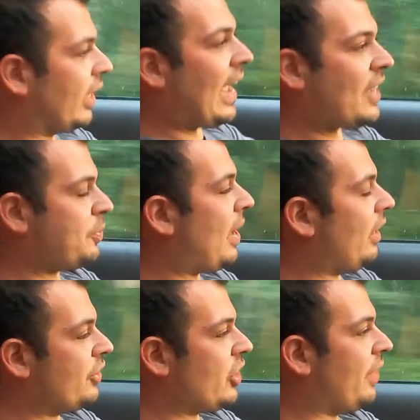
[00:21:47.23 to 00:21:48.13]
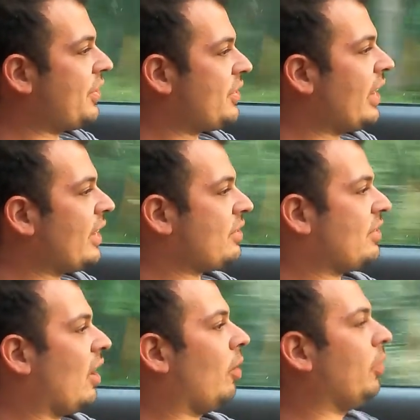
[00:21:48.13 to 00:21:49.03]
Gas mileage on this thing isn't
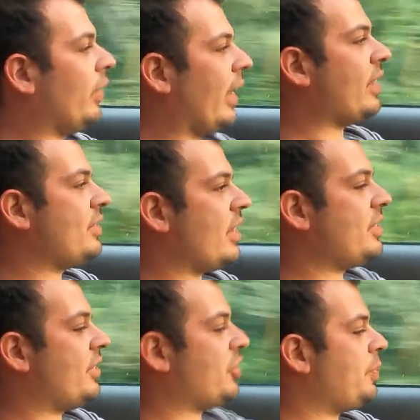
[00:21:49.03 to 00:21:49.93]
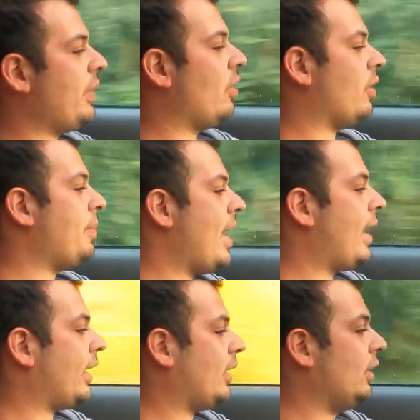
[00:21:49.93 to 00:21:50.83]
terrible. Like I said, 6-speed automatic.